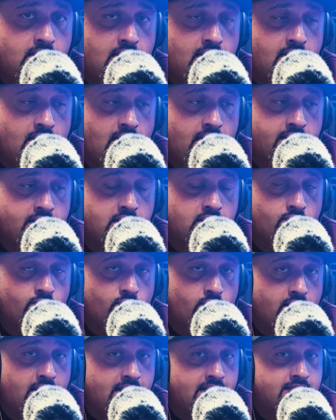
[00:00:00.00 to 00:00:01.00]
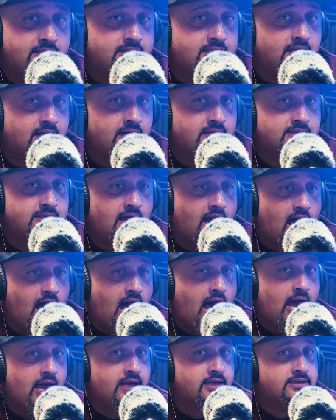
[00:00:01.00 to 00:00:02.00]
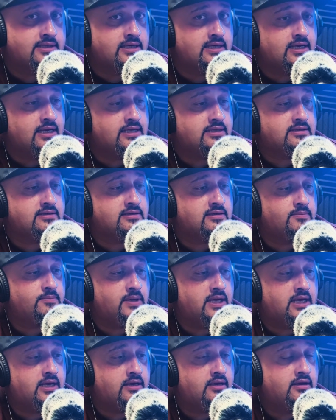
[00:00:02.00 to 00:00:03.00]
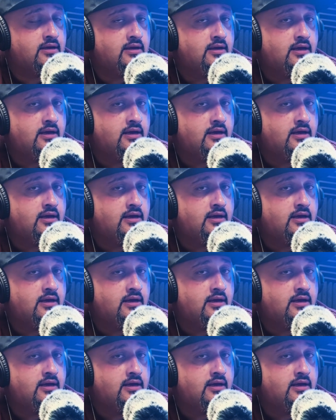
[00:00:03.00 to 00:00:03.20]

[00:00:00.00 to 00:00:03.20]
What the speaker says: and I can raise it as high as it needs to be,